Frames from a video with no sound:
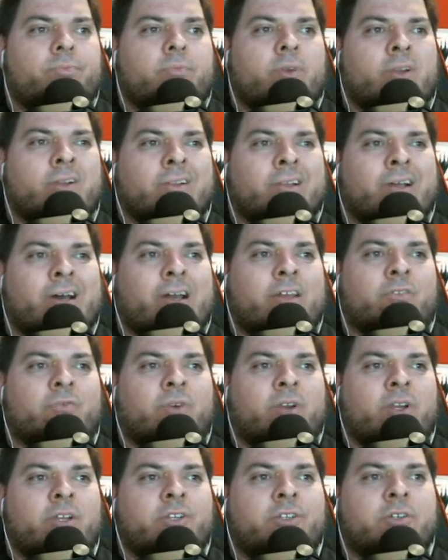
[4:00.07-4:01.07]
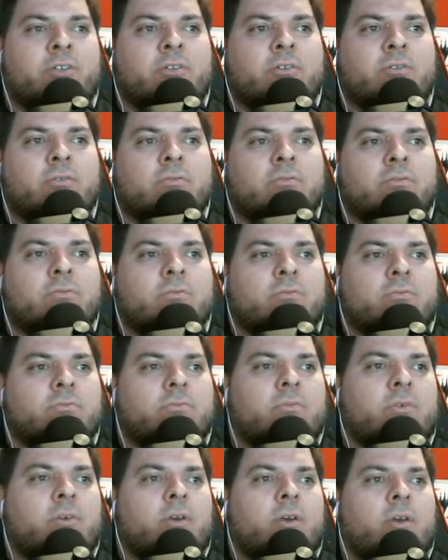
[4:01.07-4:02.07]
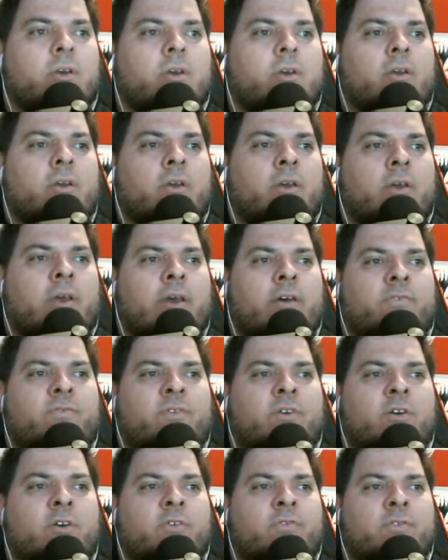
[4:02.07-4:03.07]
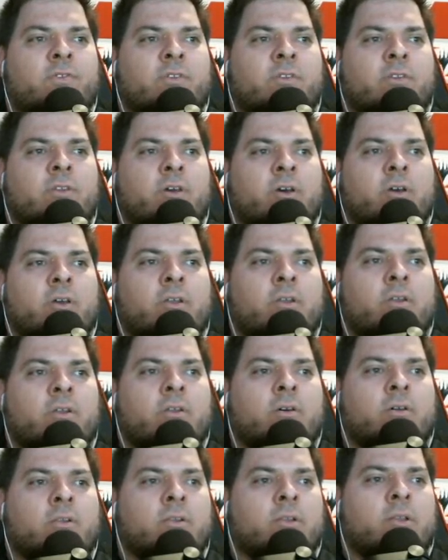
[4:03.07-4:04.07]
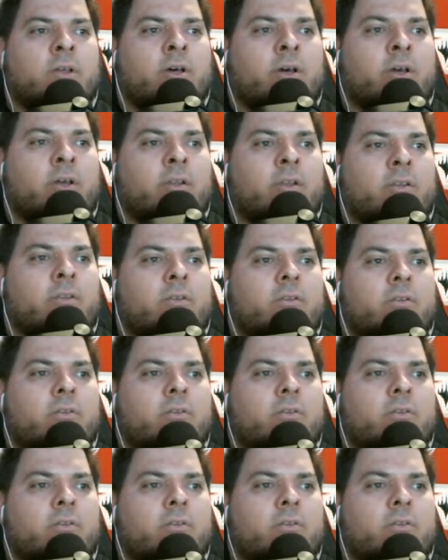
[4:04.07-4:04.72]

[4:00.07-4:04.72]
Goliath Ranger. Half Elf is done a lot.